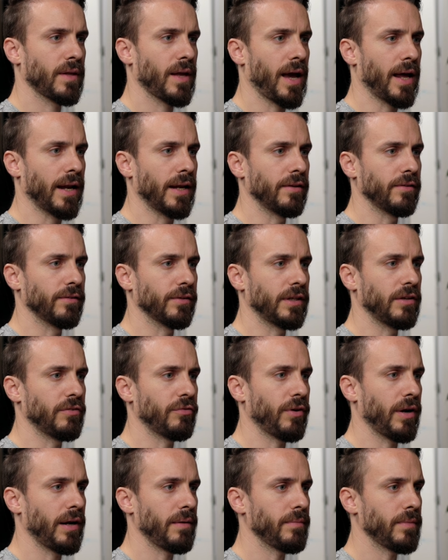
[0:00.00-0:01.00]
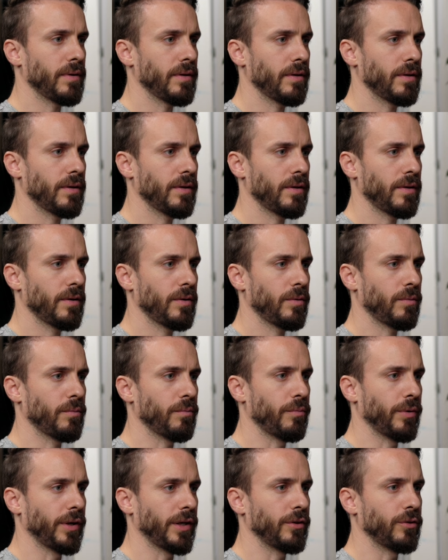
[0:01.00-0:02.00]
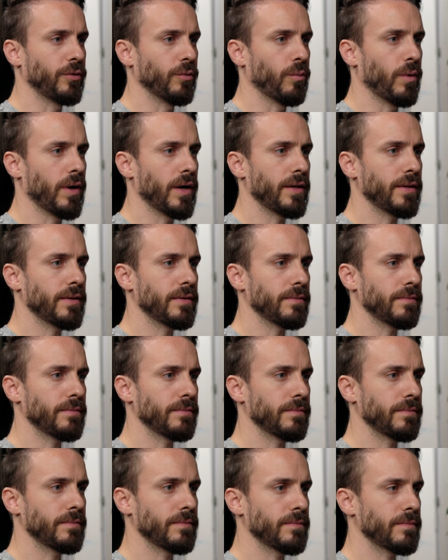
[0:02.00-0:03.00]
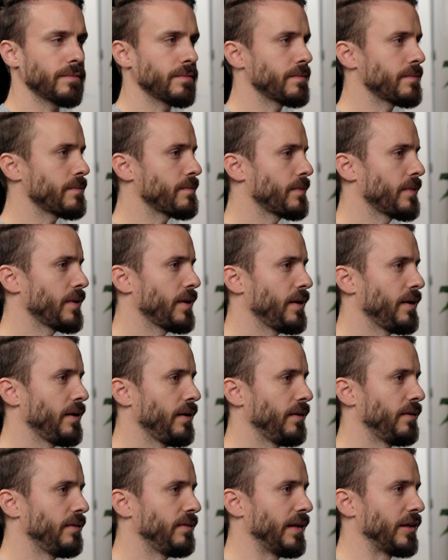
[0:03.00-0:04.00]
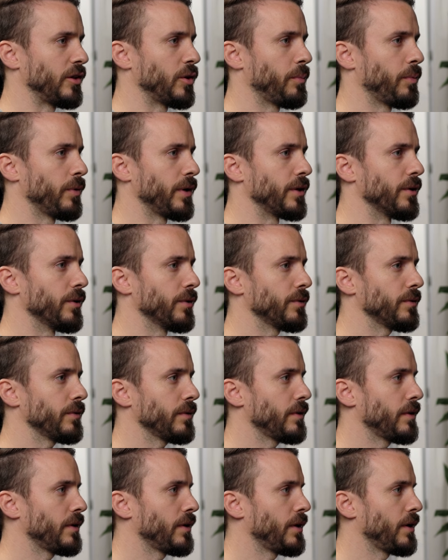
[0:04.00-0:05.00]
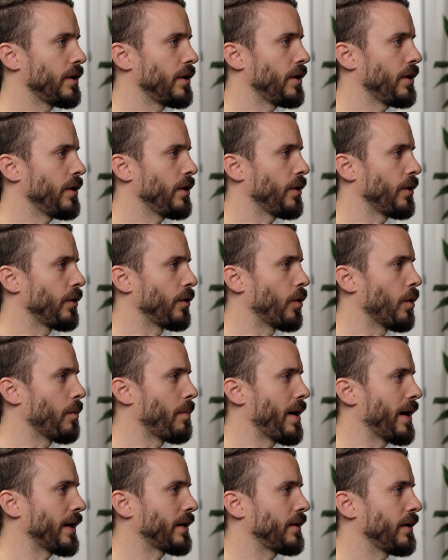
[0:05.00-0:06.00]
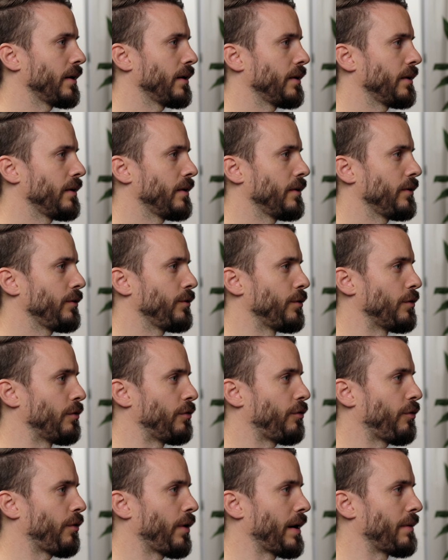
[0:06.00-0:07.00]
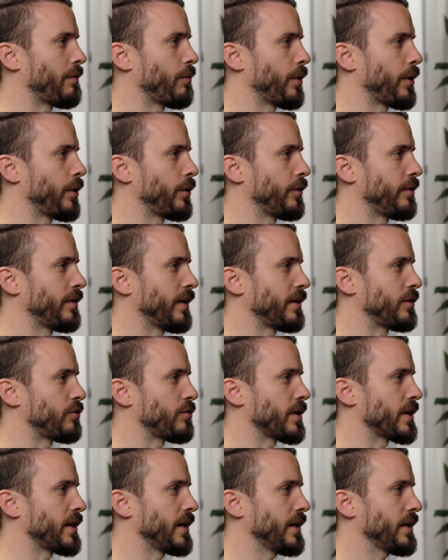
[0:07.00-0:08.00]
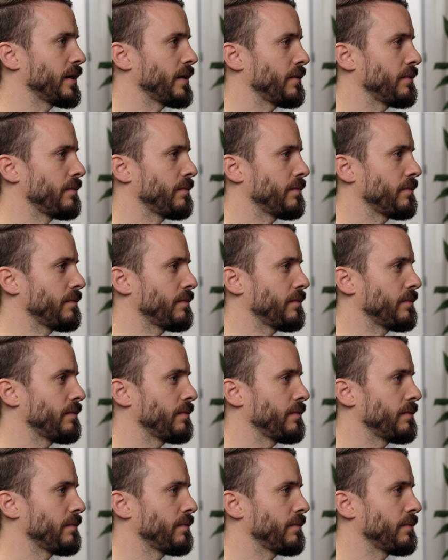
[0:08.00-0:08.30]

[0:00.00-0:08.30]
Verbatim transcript: add another keyframe, bring it to 1, save the polygon, go back to the frame where you started tracking,